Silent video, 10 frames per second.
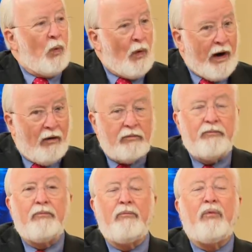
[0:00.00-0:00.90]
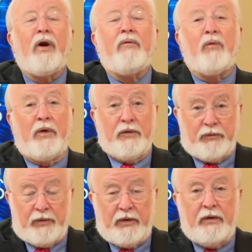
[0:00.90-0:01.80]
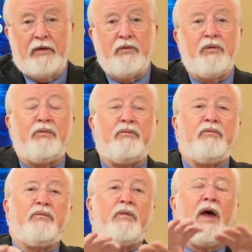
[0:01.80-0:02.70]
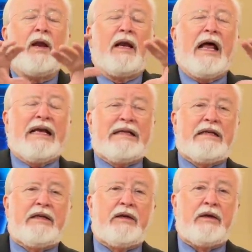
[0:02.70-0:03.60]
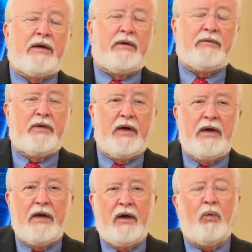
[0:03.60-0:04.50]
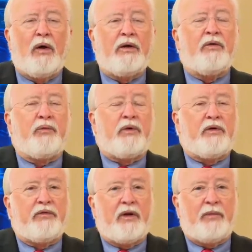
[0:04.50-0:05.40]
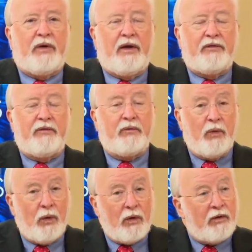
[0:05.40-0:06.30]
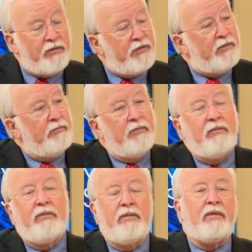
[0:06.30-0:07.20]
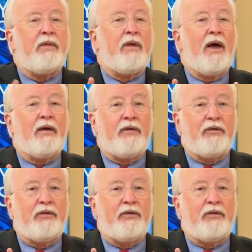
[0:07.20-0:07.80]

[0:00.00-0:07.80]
Wow. Pray for Israel. You've got an idea of what Israel is up against. Of course, God